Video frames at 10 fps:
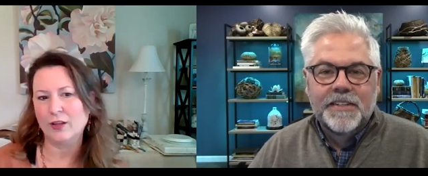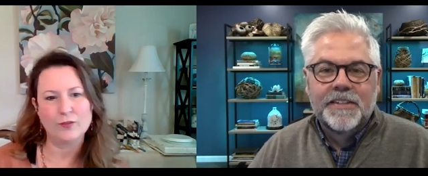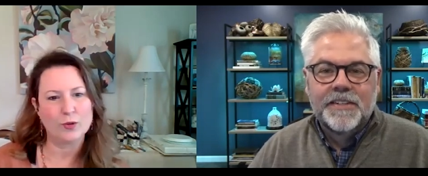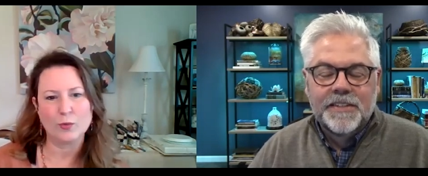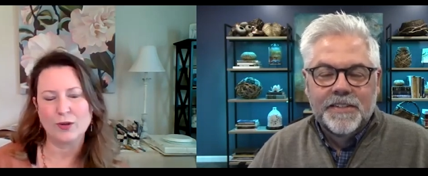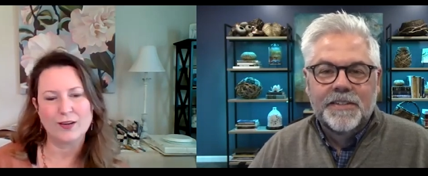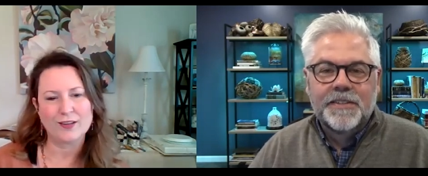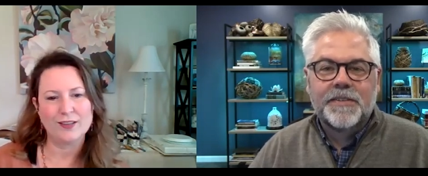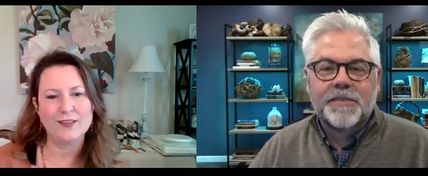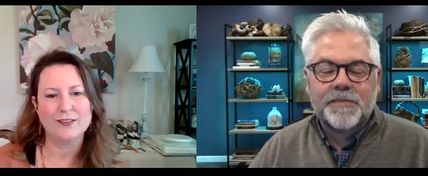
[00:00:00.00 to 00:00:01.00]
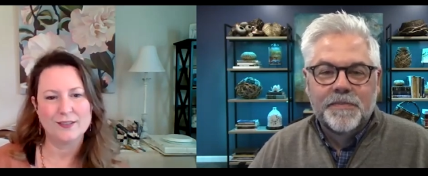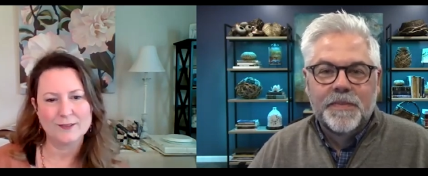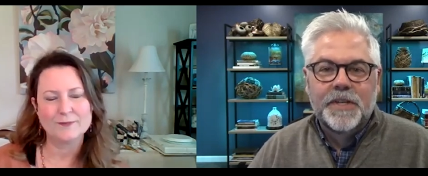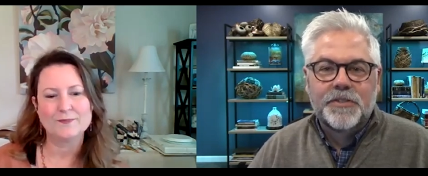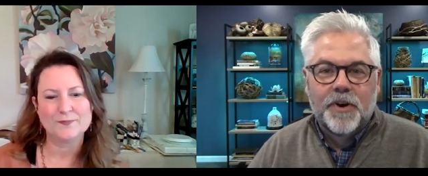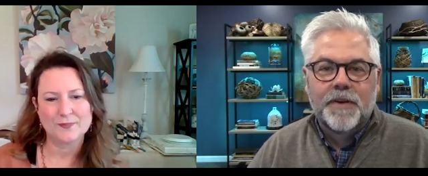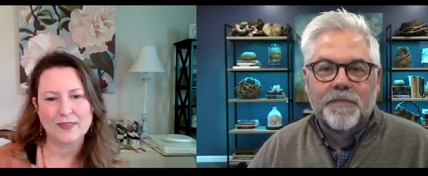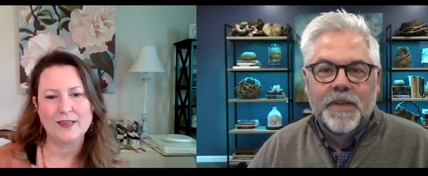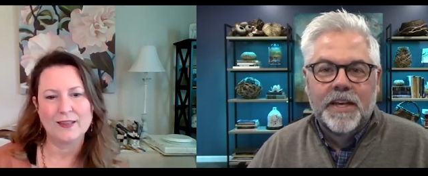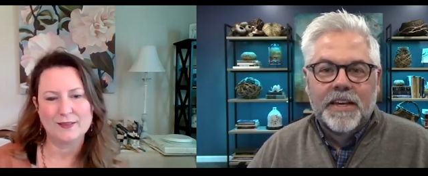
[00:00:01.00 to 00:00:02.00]
Speaker 1: love your work.
Speaker 2: That's right
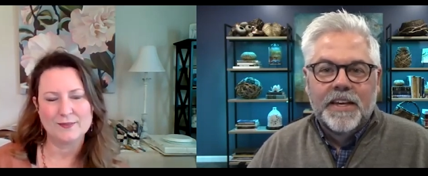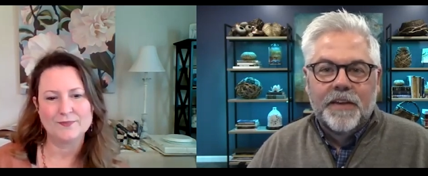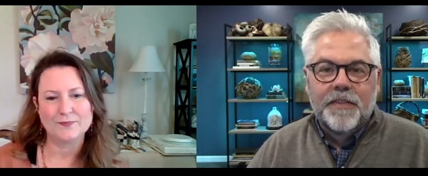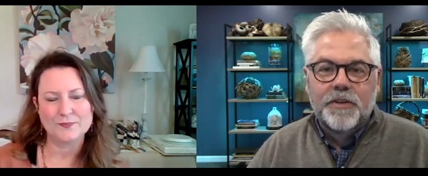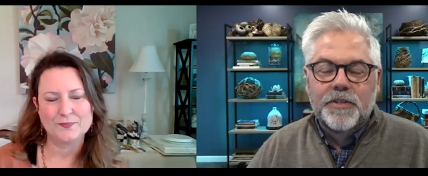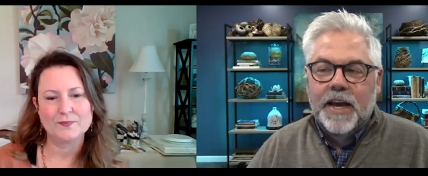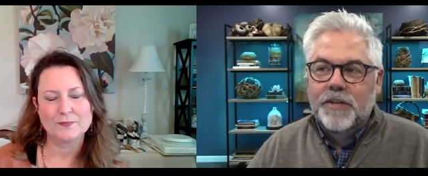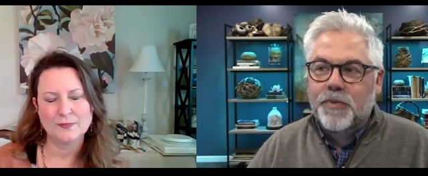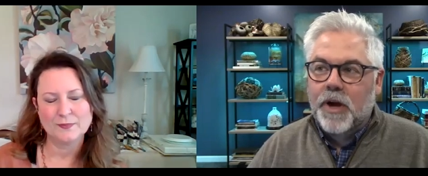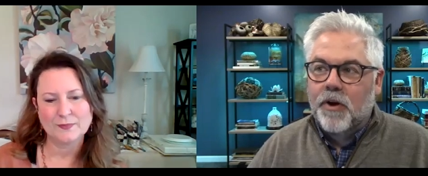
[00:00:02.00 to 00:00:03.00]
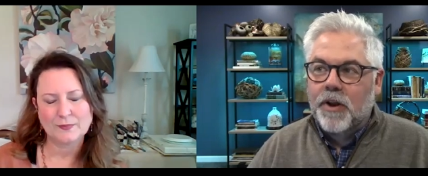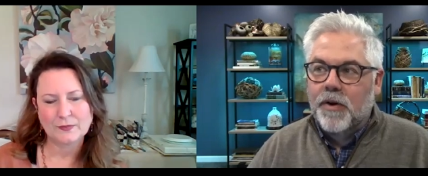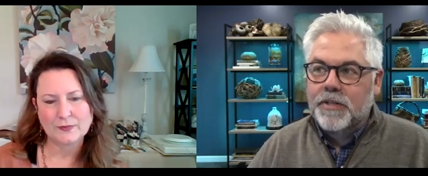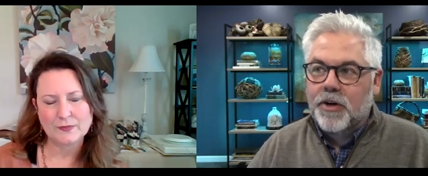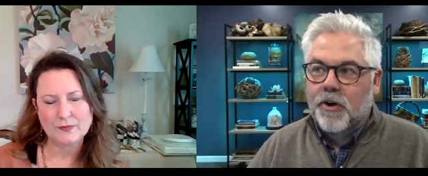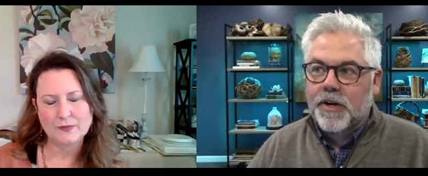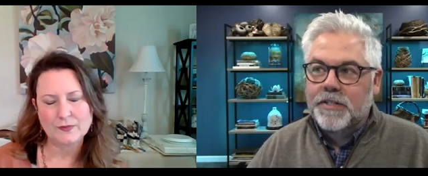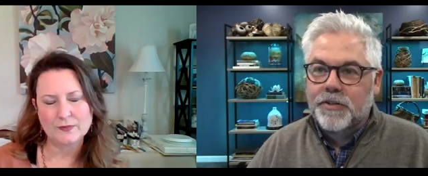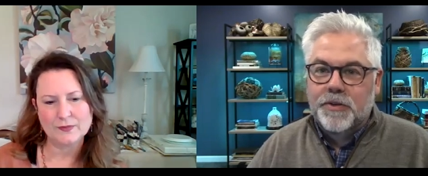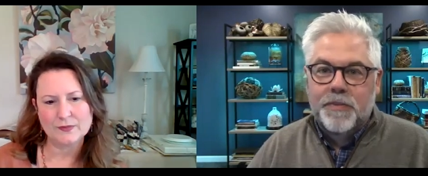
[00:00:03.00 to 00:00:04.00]
yeah, there's a, as we all know as artists,
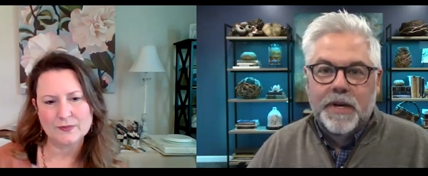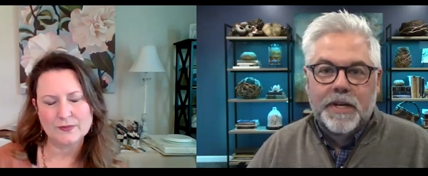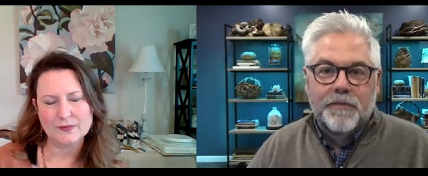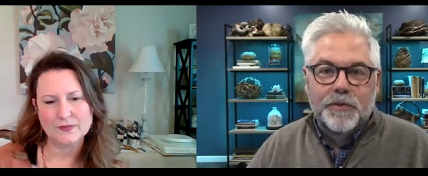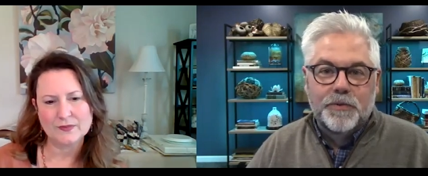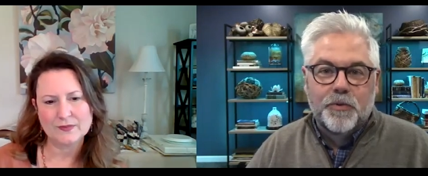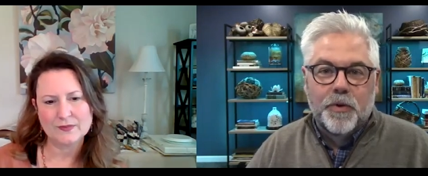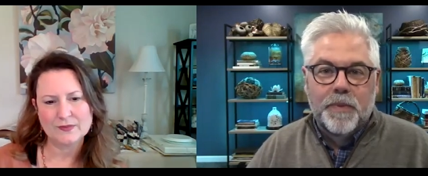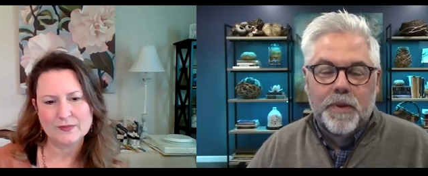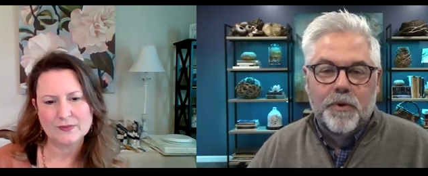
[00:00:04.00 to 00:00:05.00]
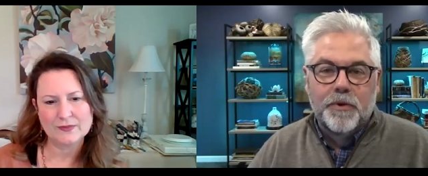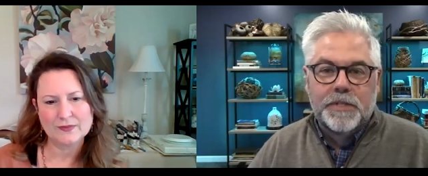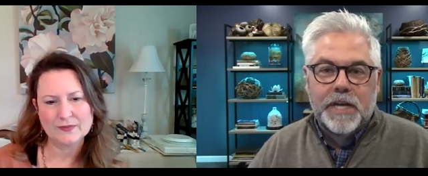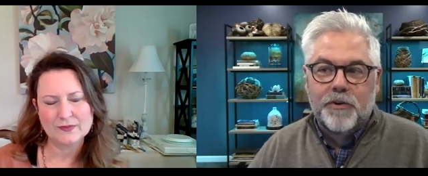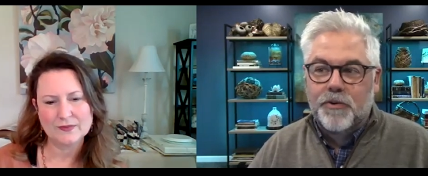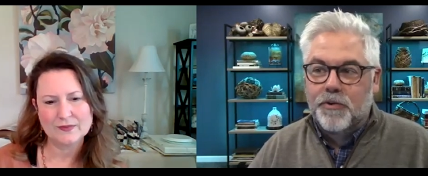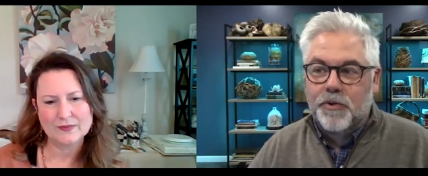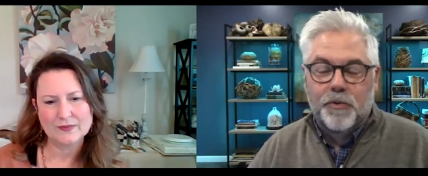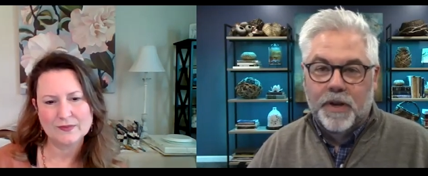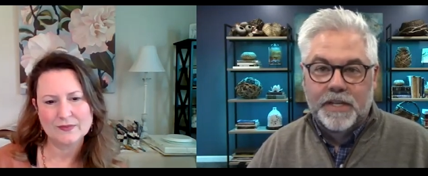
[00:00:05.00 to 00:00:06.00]
there's a big difference between people who tell you you're
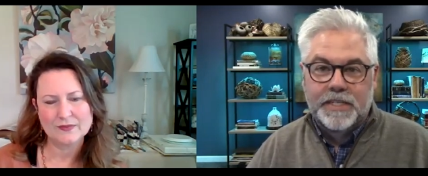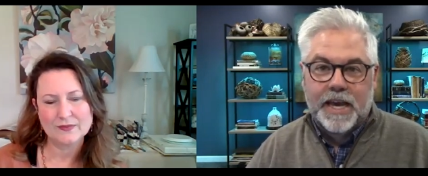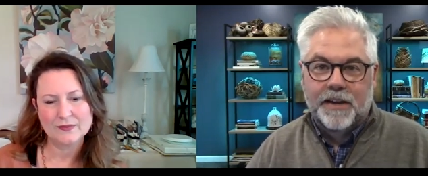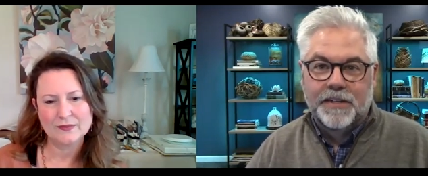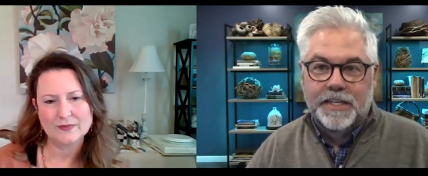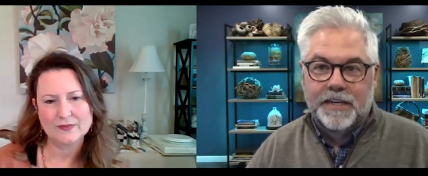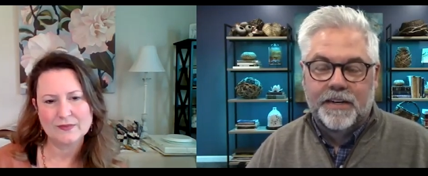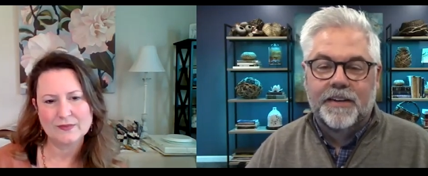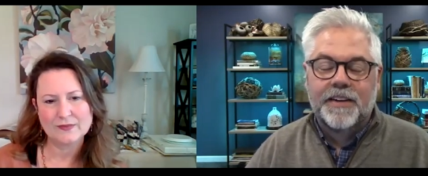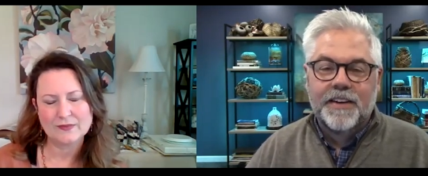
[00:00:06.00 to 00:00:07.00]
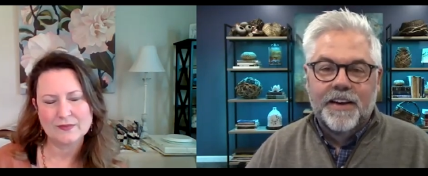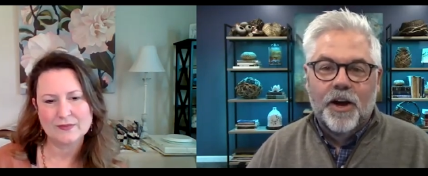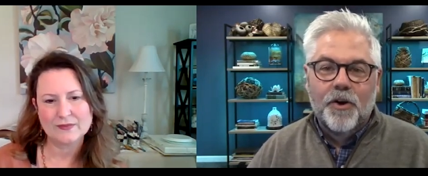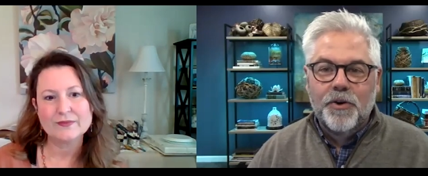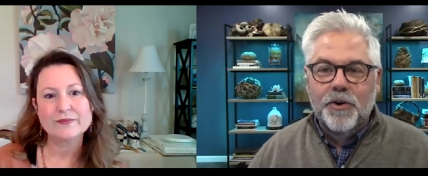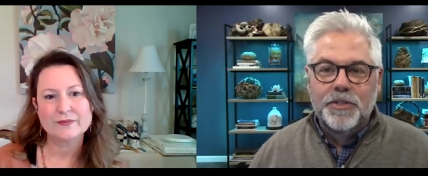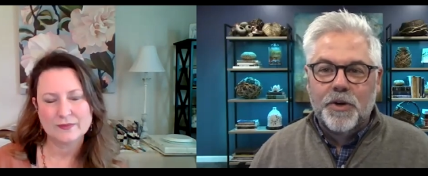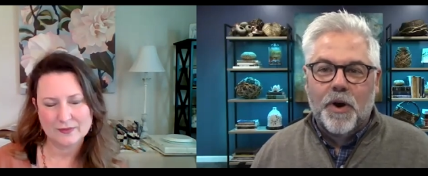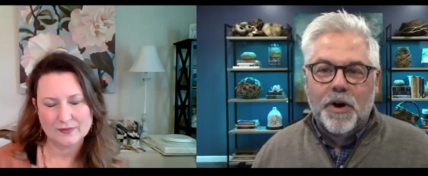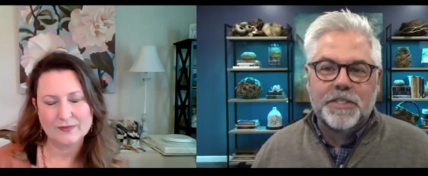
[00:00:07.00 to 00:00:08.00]
really talented and oh, you're so
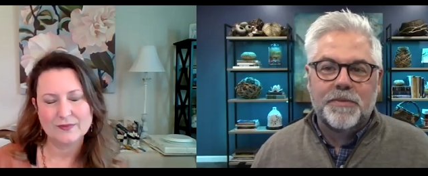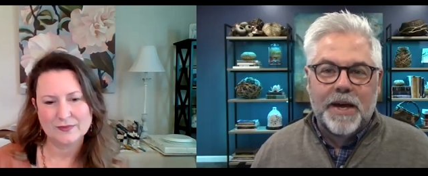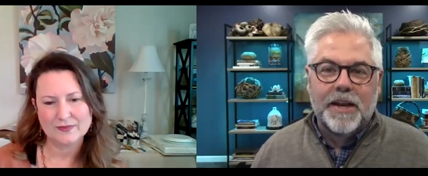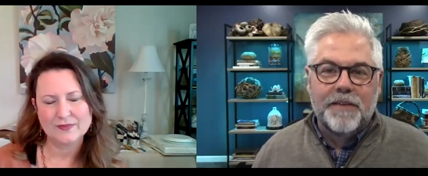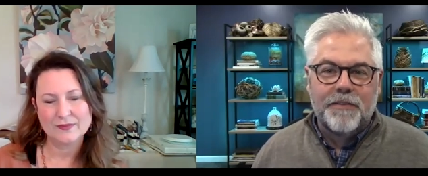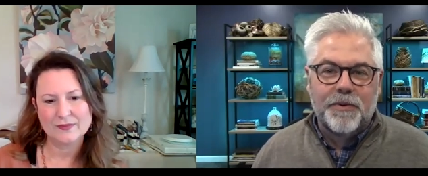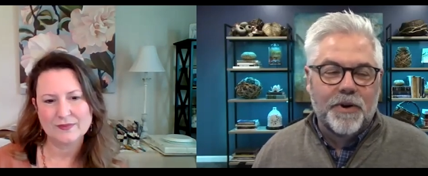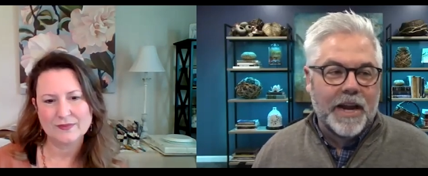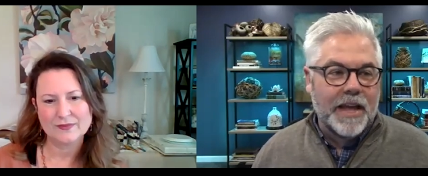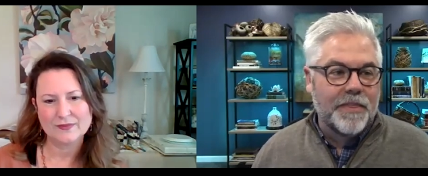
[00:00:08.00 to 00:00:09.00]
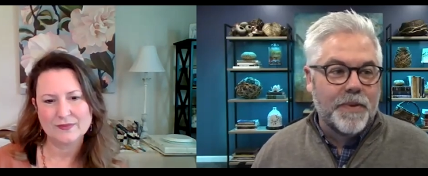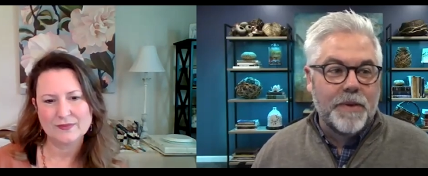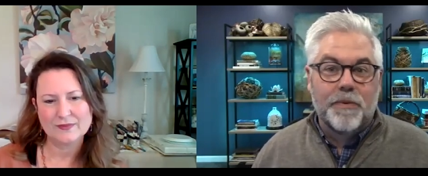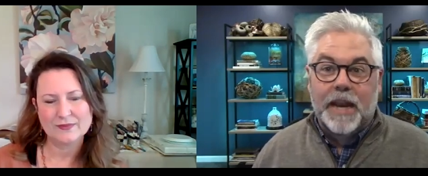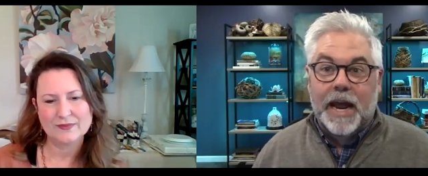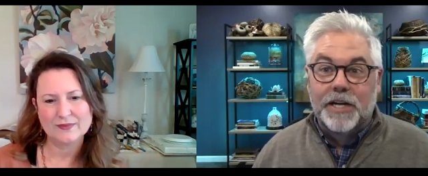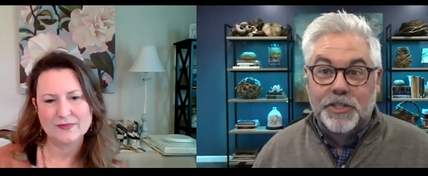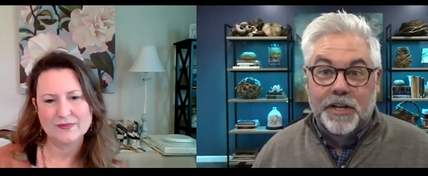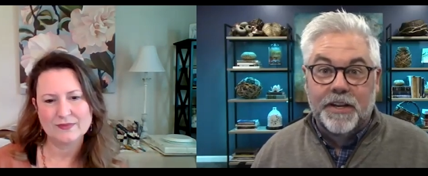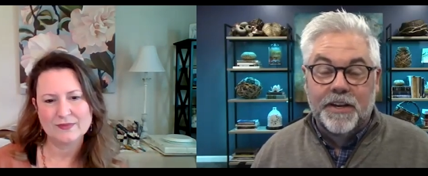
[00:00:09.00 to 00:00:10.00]
awesome, I love your work, and the people that
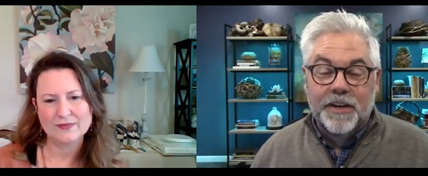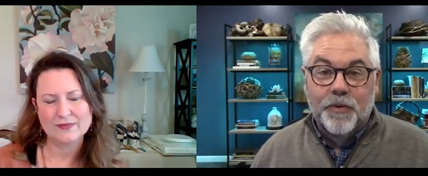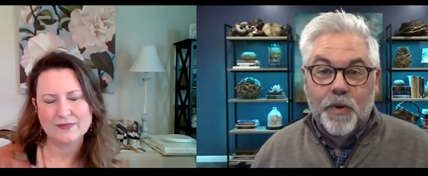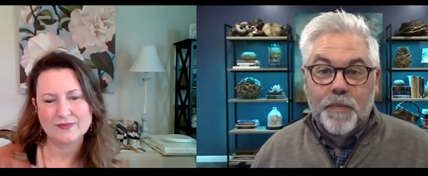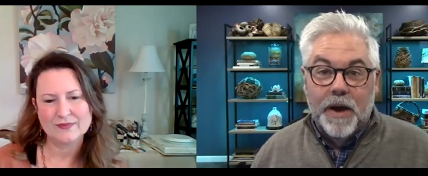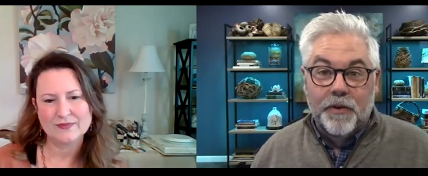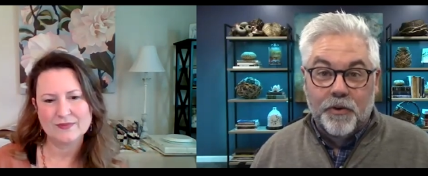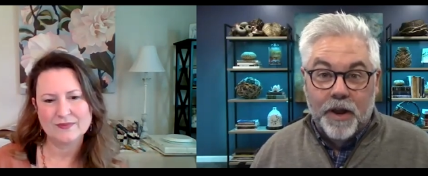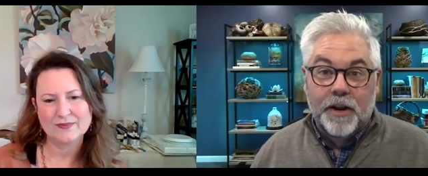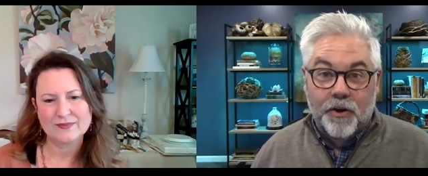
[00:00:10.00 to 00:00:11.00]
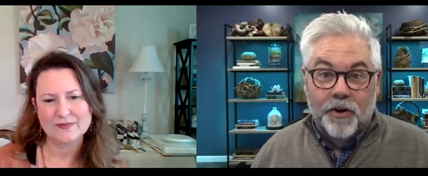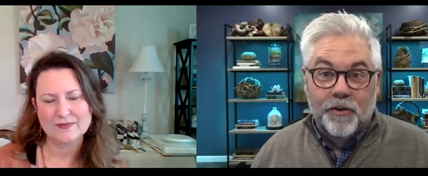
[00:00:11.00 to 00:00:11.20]
actually whip out the credit card,